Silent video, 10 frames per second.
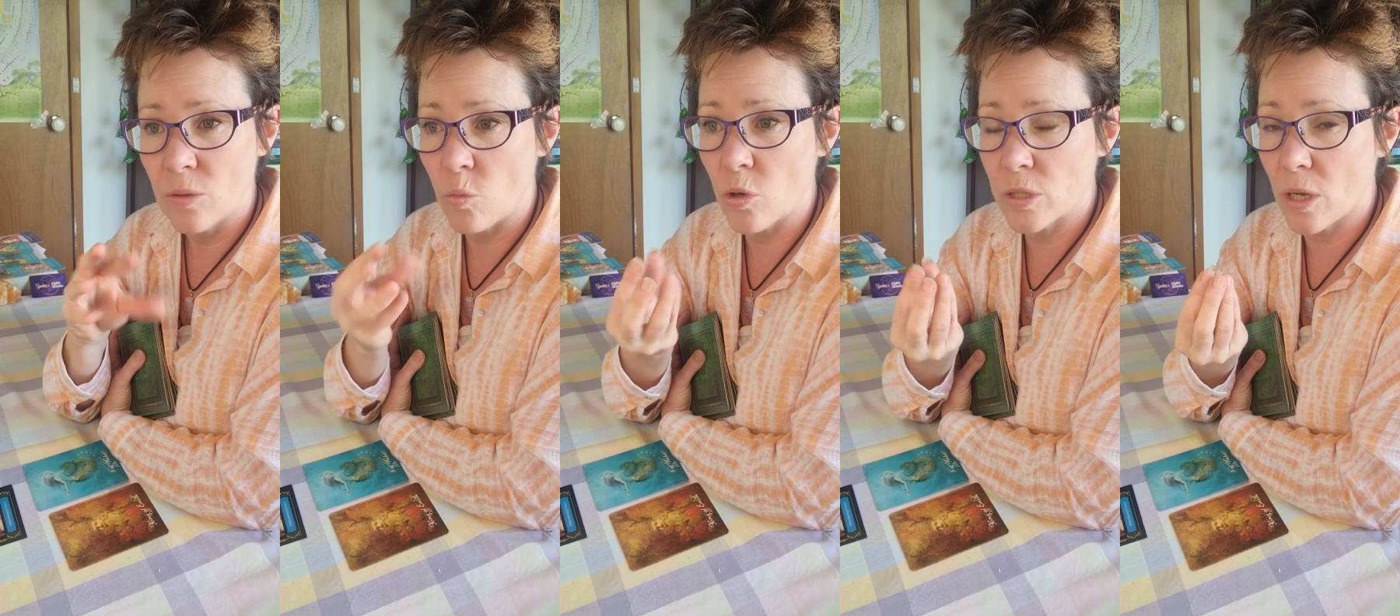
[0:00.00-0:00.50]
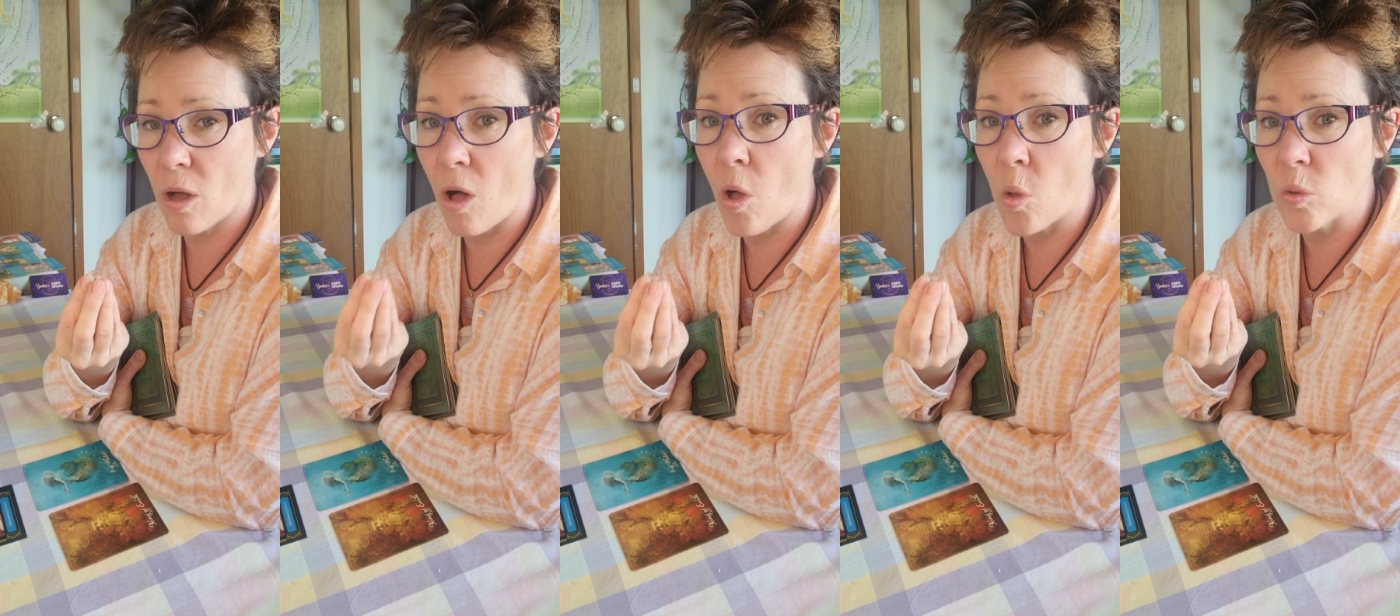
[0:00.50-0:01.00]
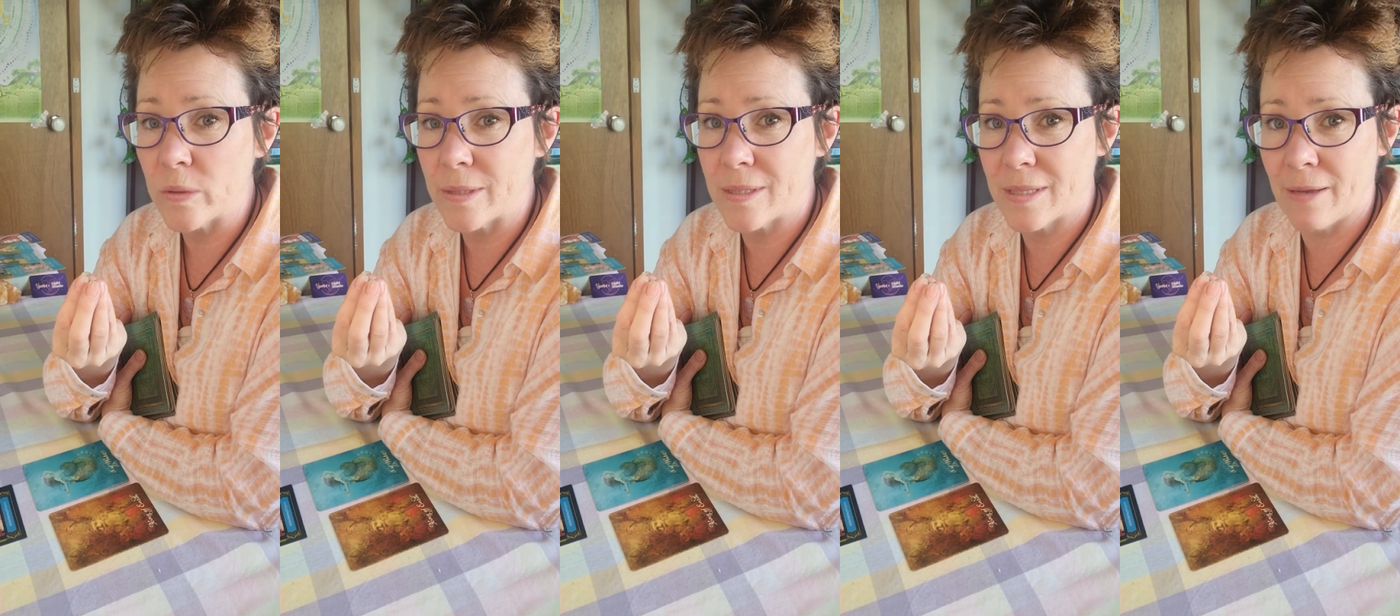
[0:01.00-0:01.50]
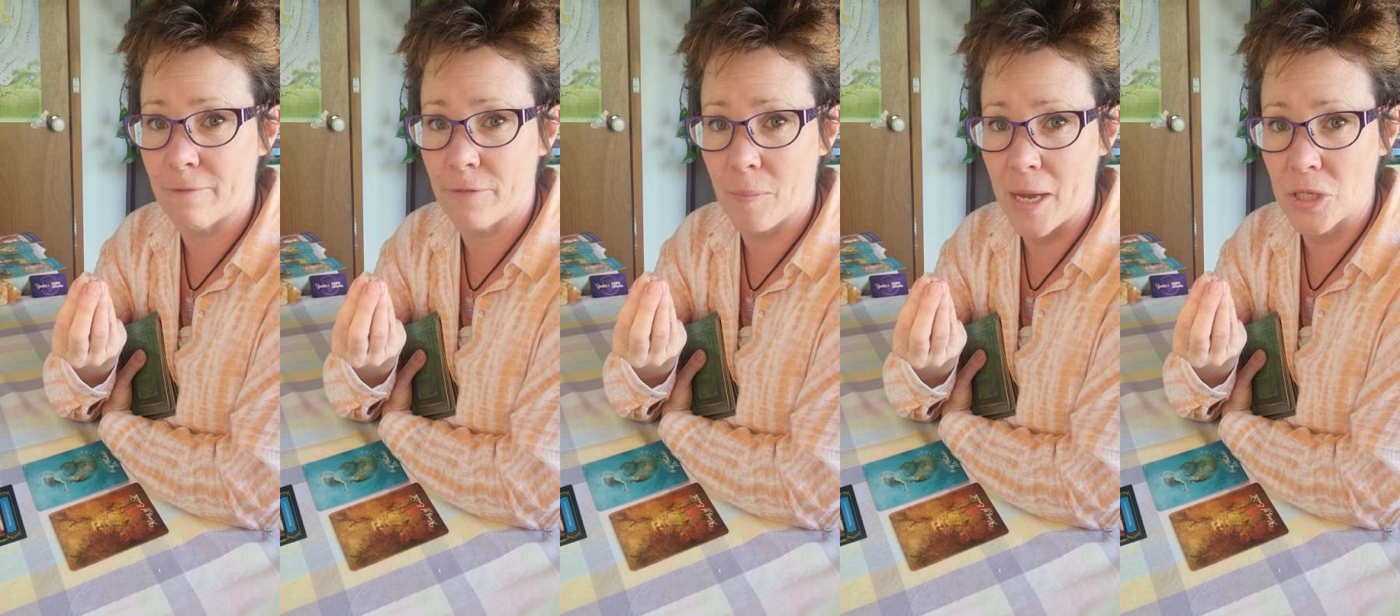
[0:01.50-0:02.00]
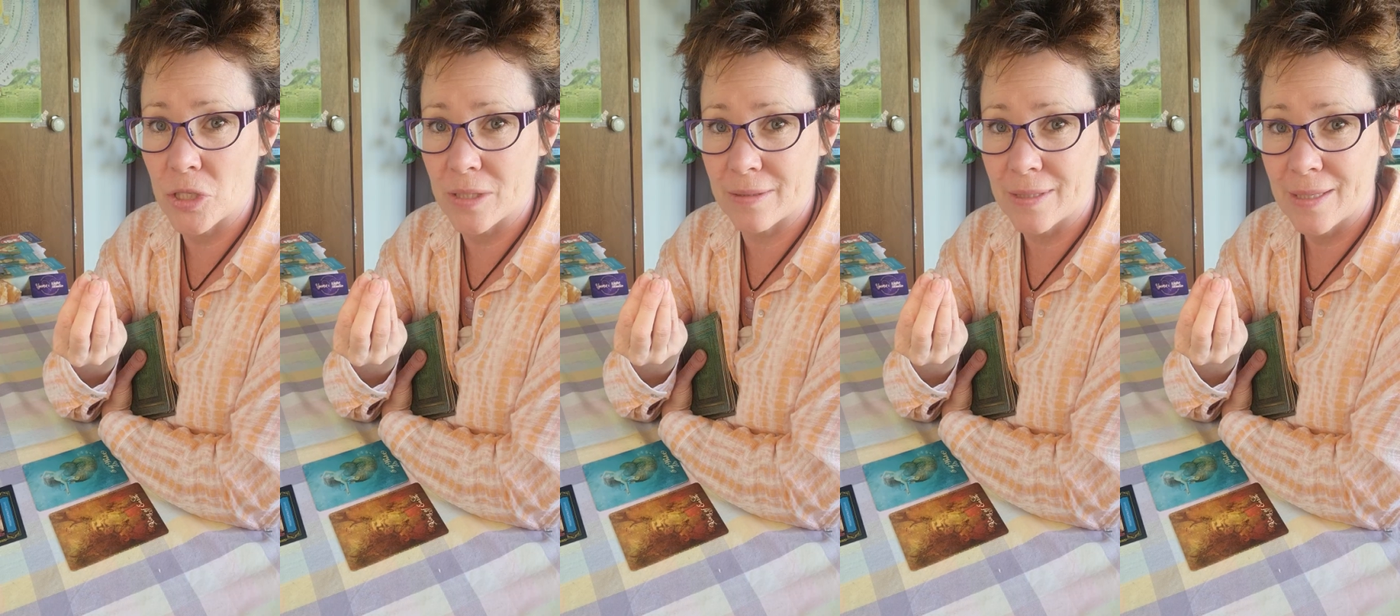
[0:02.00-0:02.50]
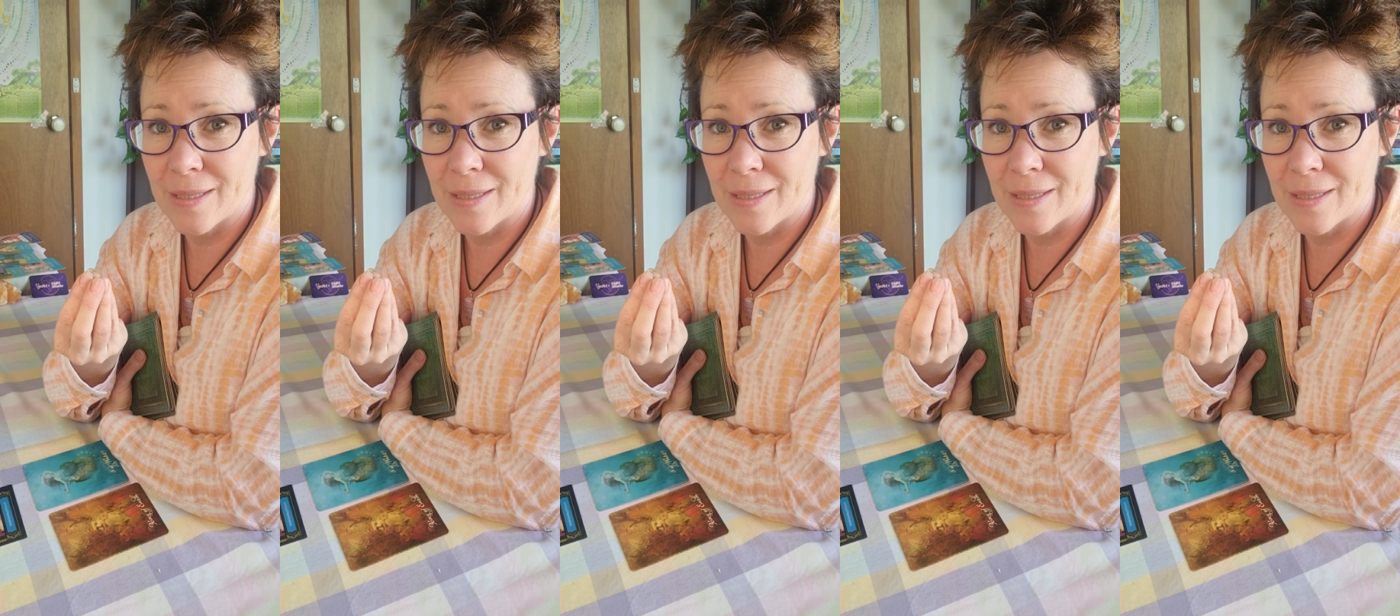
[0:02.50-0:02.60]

Water holds information.